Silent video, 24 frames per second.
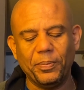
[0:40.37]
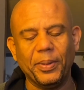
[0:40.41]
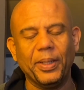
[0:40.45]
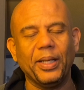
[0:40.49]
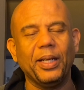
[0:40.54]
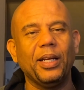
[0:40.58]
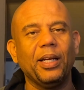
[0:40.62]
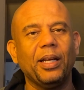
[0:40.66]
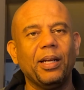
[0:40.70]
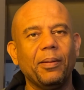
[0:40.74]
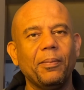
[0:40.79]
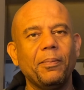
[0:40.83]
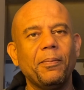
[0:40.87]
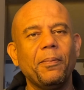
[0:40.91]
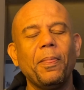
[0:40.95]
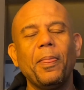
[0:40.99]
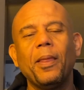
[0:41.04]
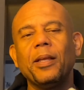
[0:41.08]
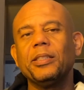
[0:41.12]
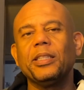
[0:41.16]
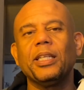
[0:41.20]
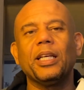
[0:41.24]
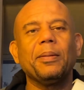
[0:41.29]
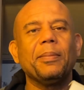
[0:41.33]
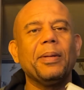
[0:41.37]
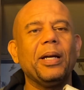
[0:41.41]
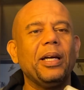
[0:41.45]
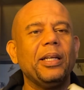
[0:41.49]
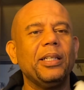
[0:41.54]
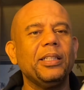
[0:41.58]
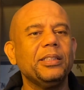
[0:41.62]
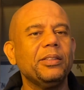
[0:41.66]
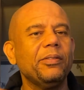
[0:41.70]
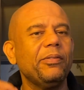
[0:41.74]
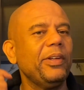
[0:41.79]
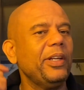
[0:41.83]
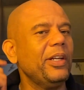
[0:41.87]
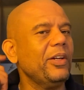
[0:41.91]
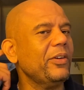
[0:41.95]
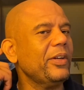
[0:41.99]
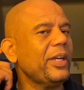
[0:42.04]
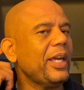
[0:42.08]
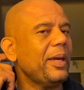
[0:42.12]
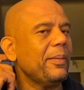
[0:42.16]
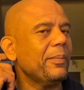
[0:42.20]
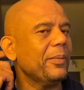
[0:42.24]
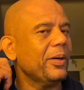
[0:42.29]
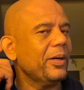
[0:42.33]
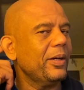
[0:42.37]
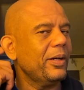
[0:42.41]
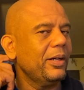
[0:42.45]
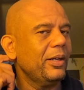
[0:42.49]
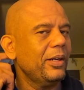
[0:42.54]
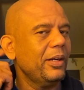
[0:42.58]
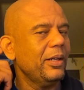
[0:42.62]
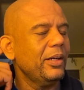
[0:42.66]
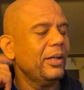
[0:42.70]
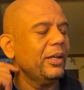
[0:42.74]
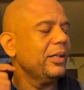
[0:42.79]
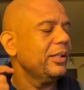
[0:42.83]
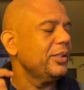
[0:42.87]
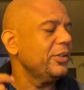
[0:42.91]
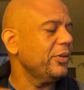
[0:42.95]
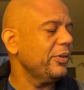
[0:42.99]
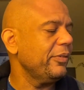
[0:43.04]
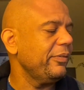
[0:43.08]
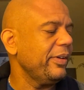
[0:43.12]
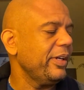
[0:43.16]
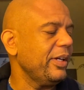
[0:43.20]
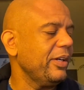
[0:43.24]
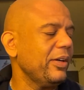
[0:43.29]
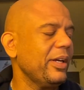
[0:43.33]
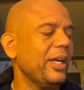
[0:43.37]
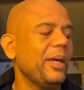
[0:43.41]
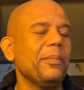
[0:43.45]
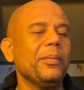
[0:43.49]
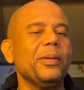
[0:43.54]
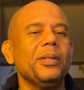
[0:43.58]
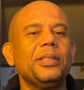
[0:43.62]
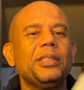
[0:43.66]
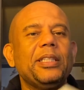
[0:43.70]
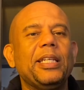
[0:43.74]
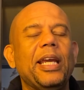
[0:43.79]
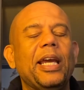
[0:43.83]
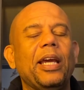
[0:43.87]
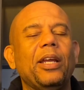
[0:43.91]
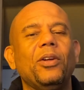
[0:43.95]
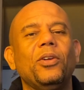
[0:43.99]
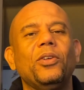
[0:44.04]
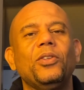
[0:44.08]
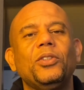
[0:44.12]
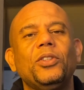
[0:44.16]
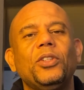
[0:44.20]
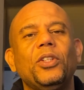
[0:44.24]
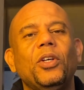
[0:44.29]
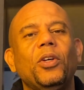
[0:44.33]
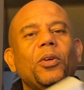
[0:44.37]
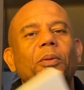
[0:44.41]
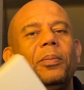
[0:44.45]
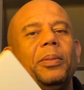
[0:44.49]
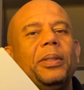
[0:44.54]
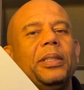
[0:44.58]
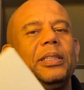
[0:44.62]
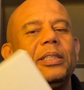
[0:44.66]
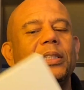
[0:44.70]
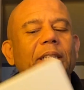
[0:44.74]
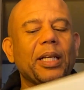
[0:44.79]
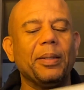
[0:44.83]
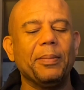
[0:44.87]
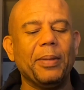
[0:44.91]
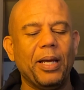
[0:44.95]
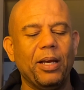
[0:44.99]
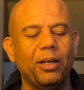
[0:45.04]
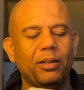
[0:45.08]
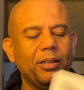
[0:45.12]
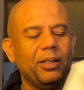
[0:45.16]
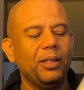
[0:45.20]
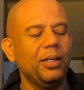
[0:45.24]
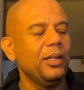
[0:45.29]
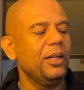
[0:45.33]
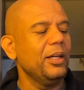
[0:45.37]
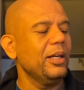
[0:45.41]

But check him out. He's a video gamer doing video gaming channel, so please check him out.